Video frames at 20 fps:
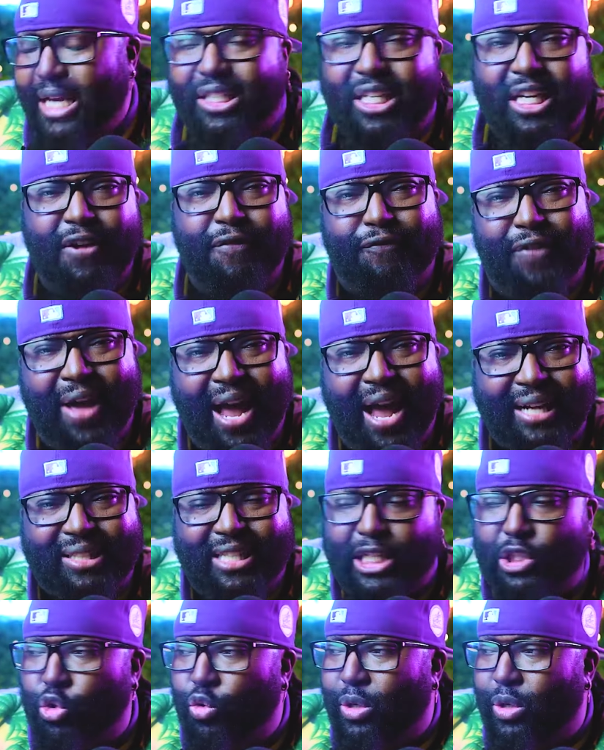See, the fact
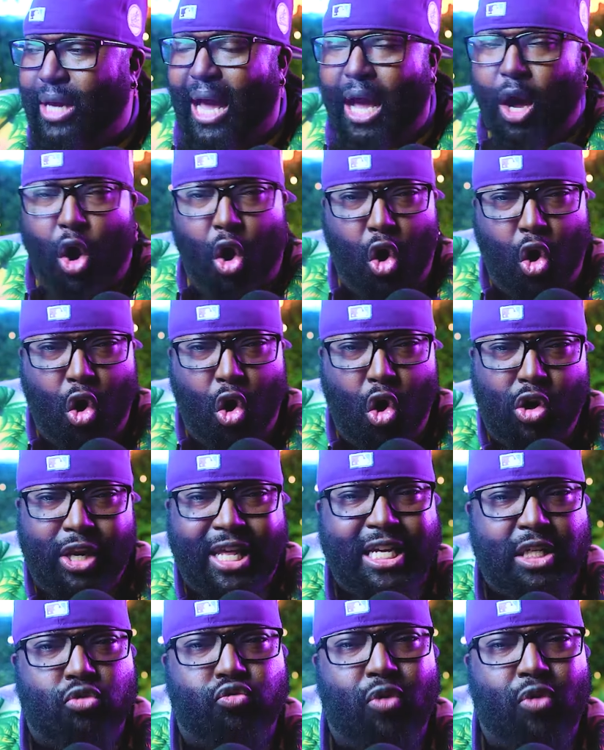that you got all
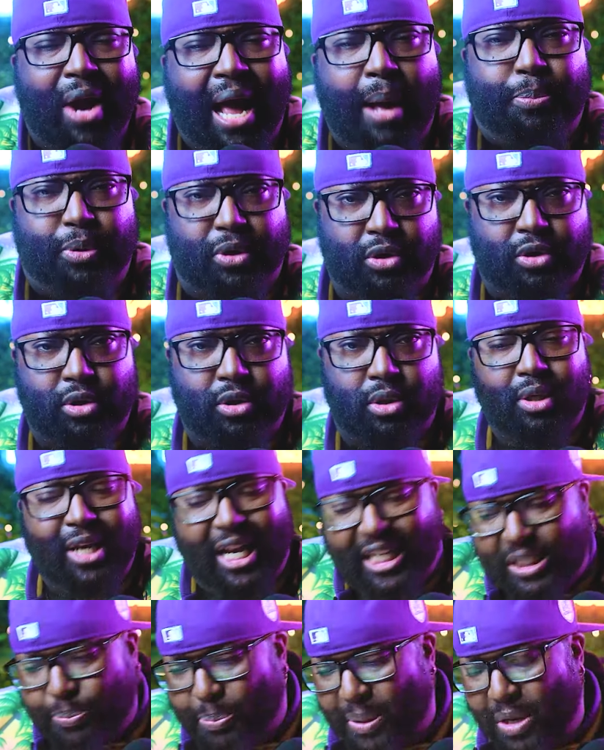these rappers,
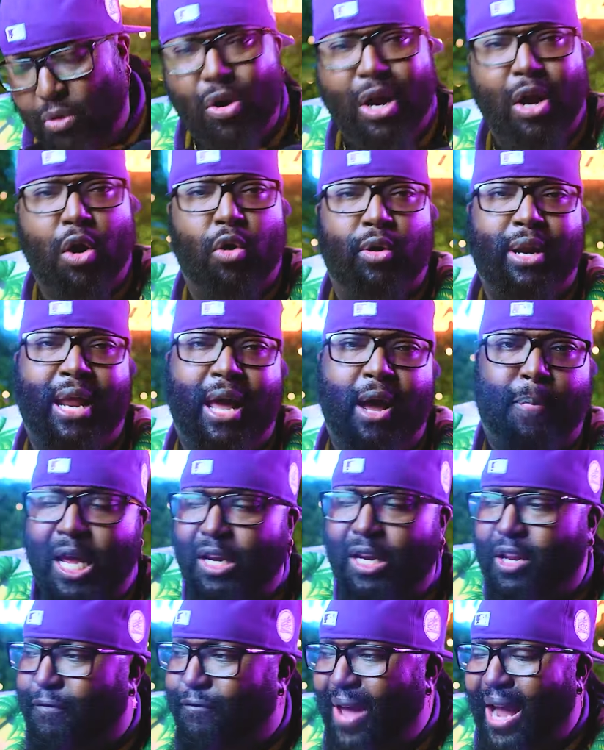let's be real now,
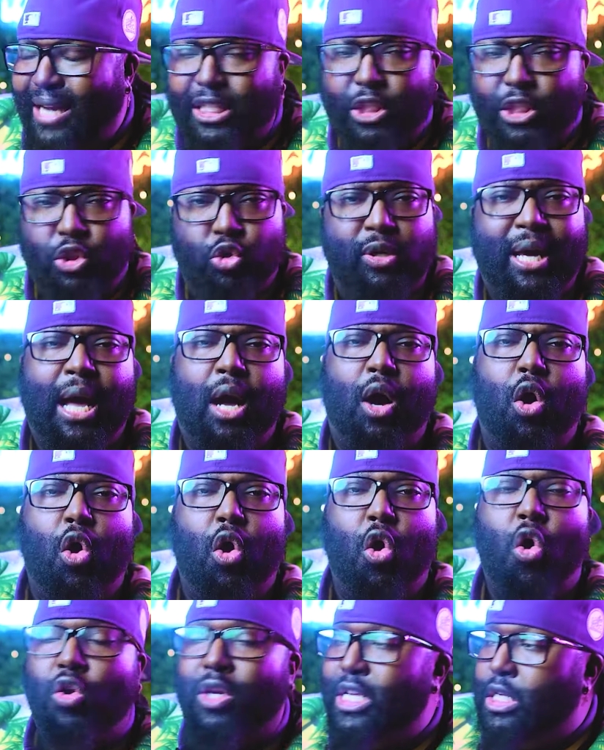the fact that you got
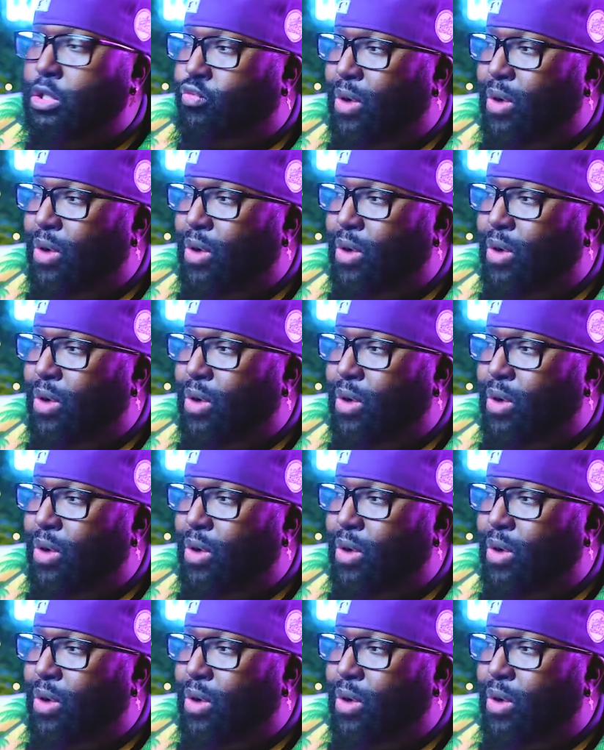all these